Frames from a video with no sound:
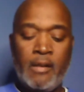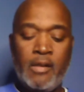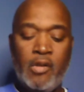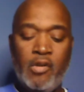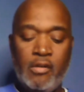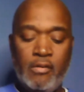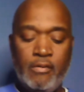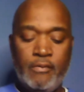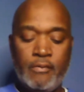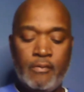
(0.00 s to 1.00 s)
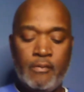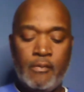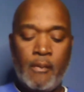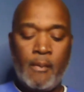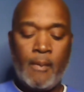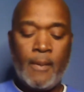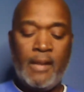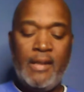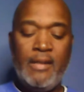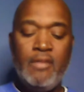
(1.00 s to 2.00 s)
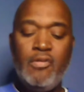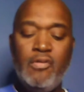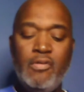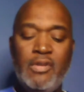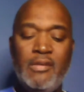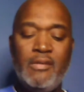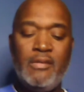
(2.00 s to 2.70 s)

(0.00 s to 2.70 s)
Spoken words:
Cause the news